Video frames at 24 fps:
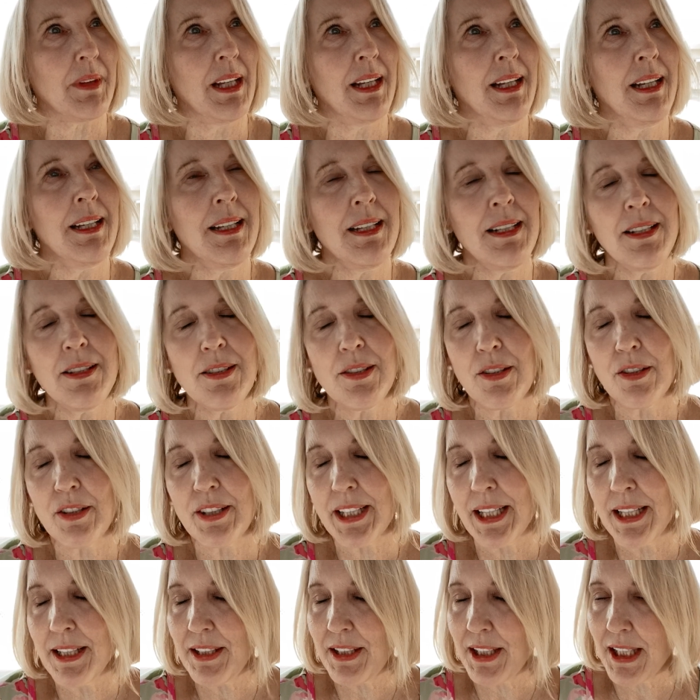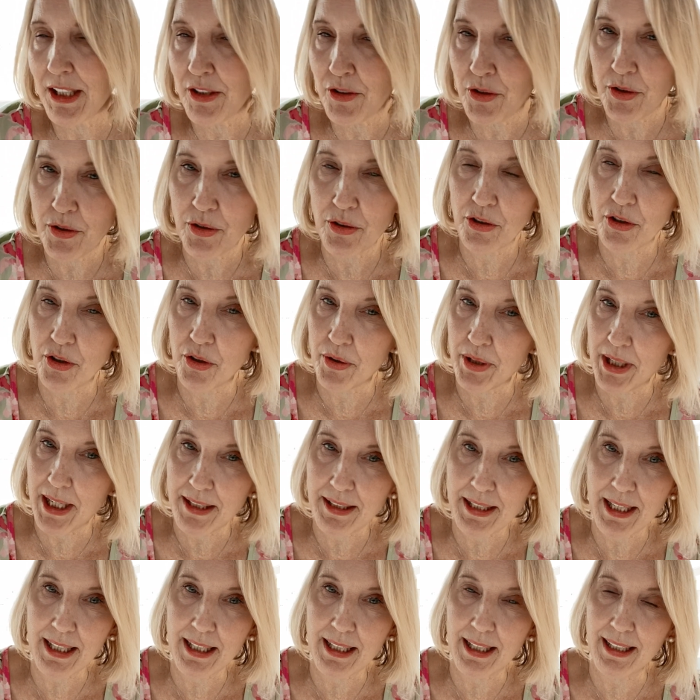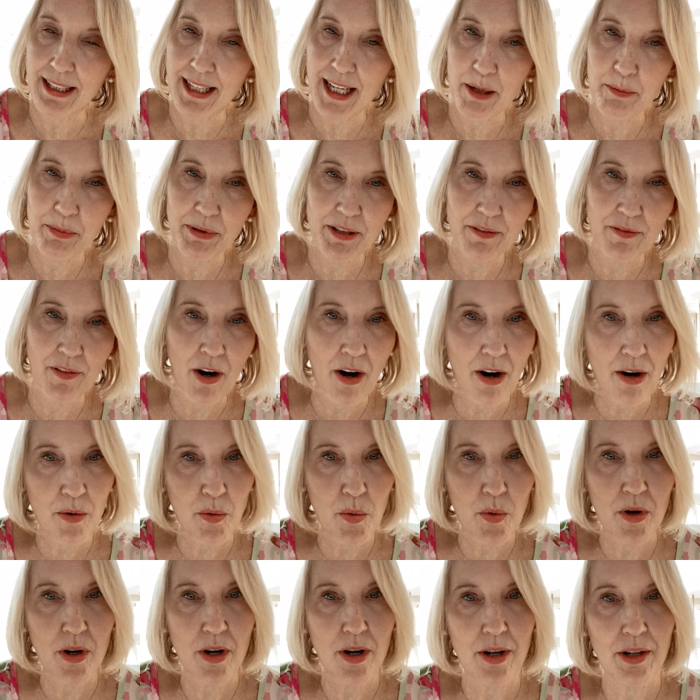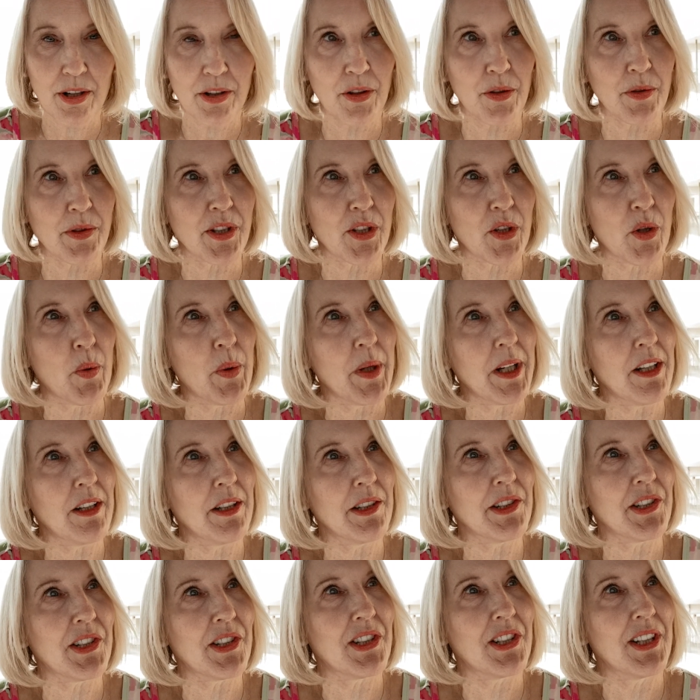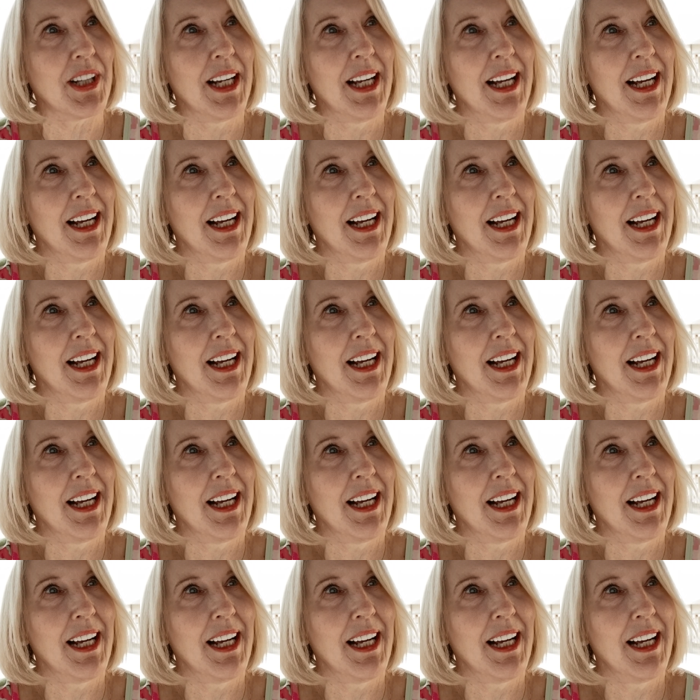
and continue to create that collaborative artwork, those quilts,